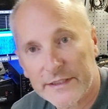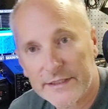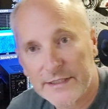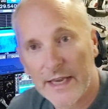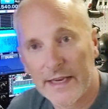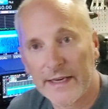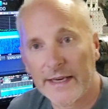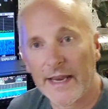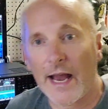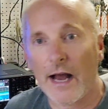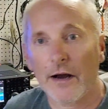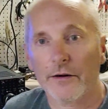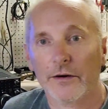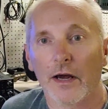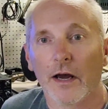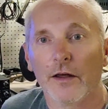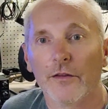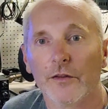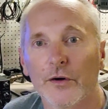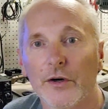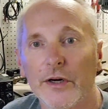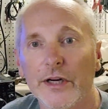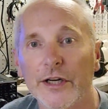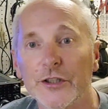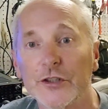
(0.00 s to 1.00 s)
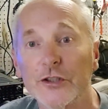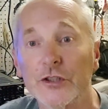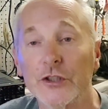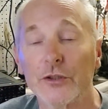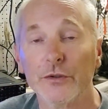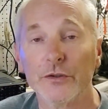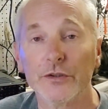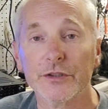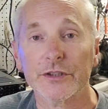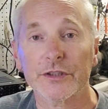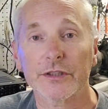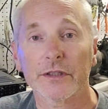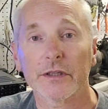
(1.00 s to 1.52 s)
take out other
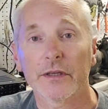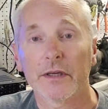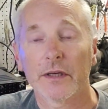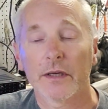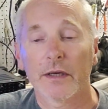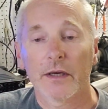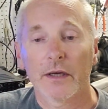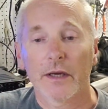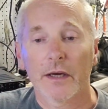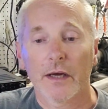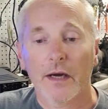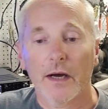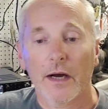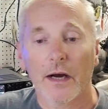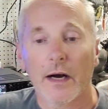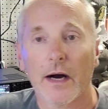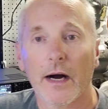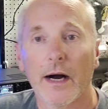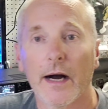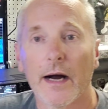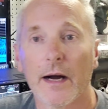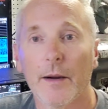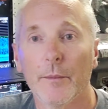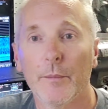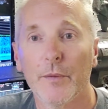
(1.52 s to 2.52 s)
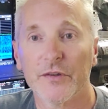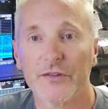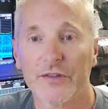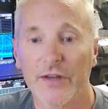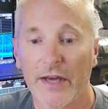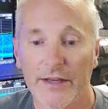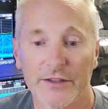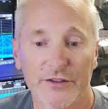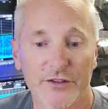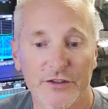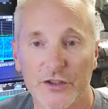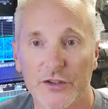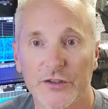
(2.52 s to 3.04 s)
issues
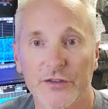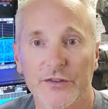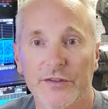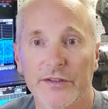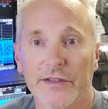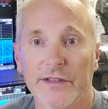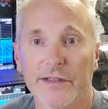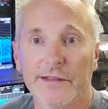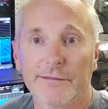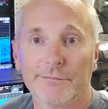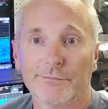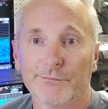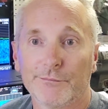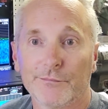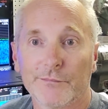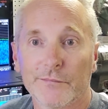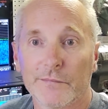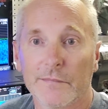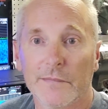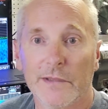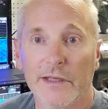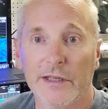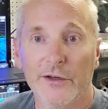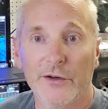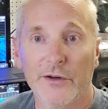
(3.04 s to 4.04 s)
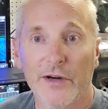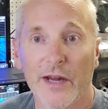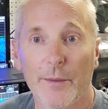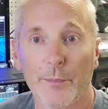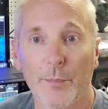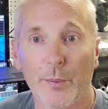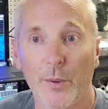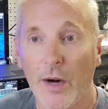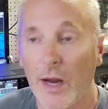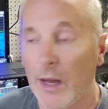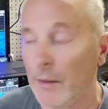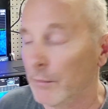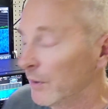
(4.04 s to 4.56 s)
besides just the internet
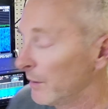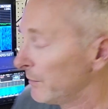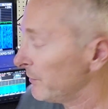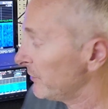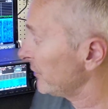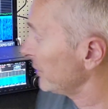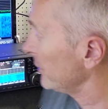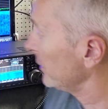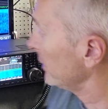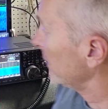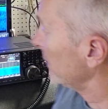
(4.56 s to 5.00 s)
problems.